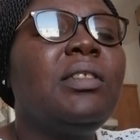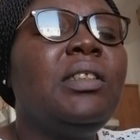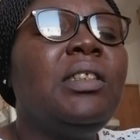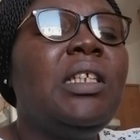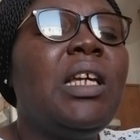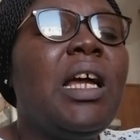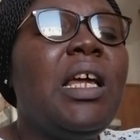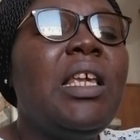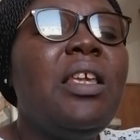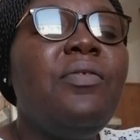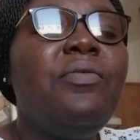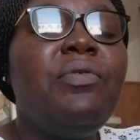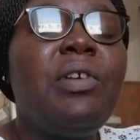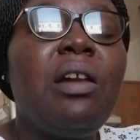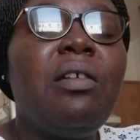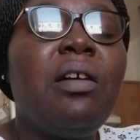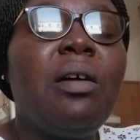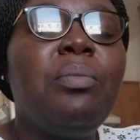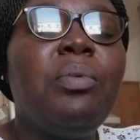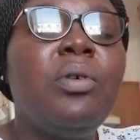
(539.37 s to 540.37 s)
their
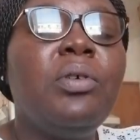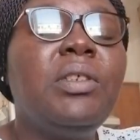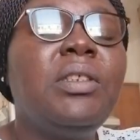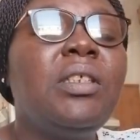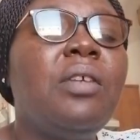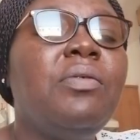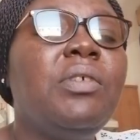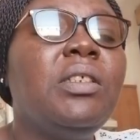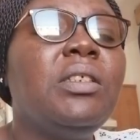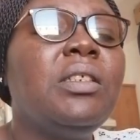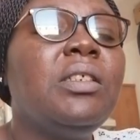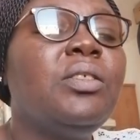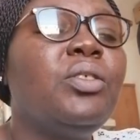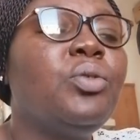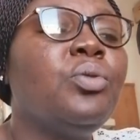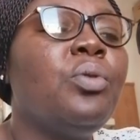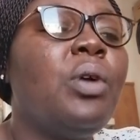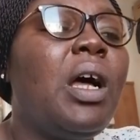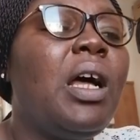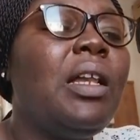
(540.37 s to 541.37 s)
invaluable
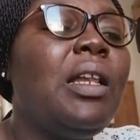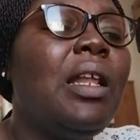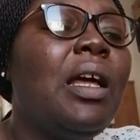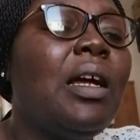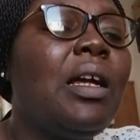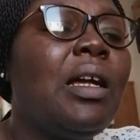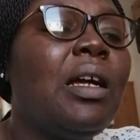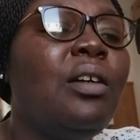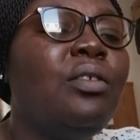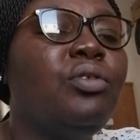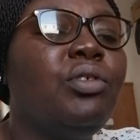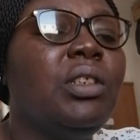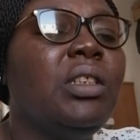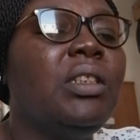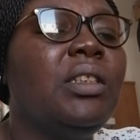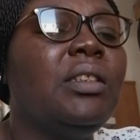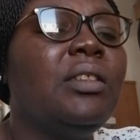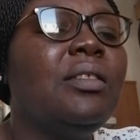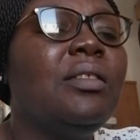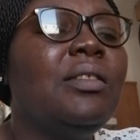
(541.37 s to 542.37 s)
services to other
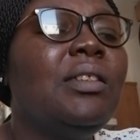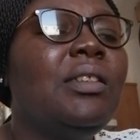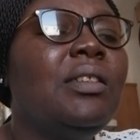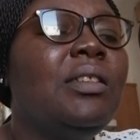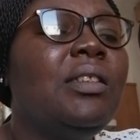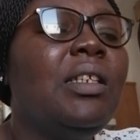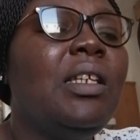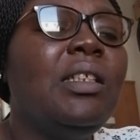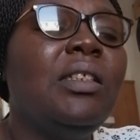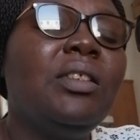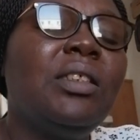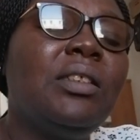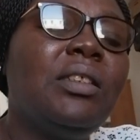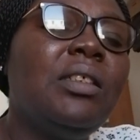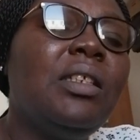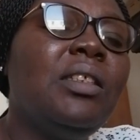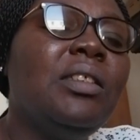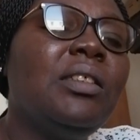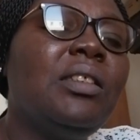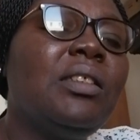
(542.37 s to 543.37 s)
countries in
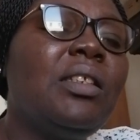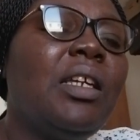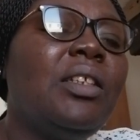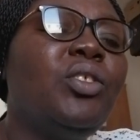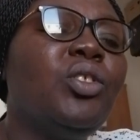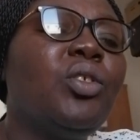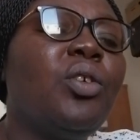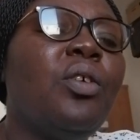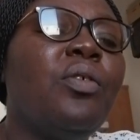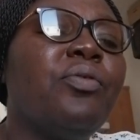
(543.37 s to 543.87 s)
search